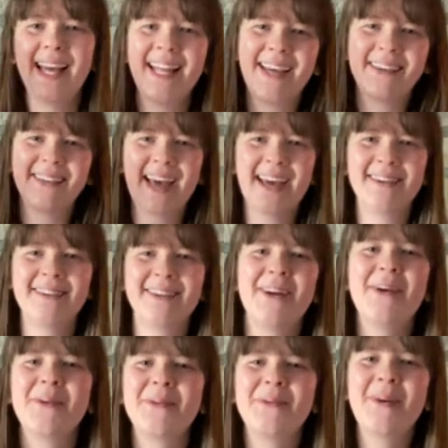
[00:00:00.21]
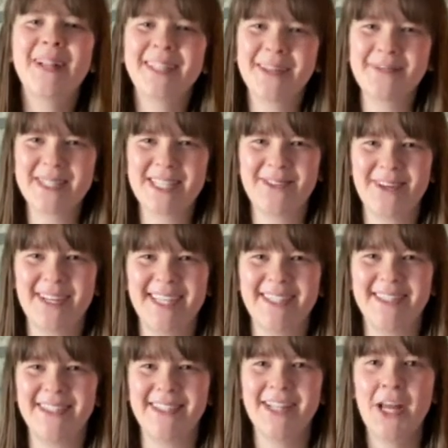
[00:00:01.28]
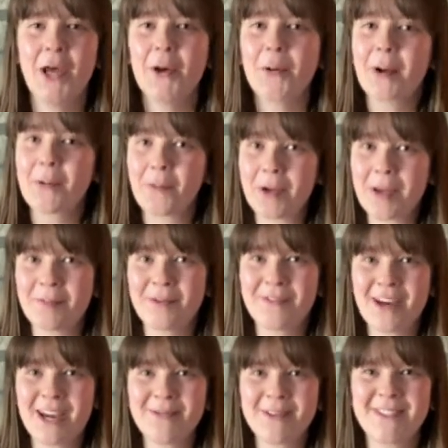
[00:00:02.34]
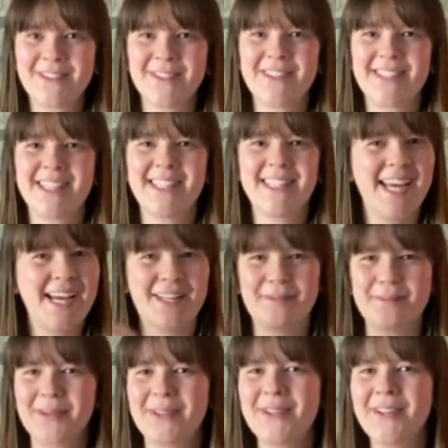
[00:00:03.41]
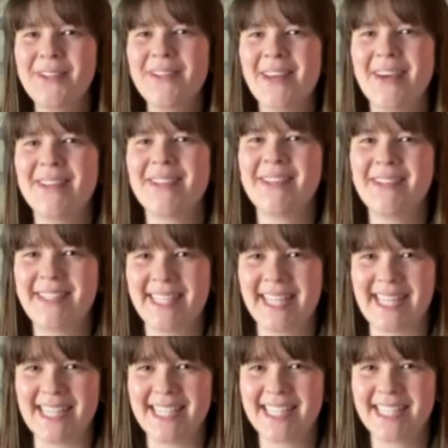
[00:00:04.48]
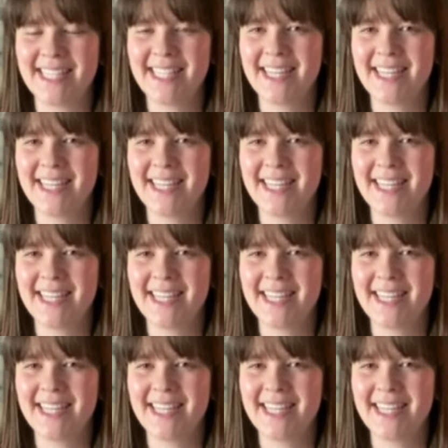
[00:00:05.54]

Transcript: Hello there, welcome to Twinkl, where we provide resources to help all those who teach.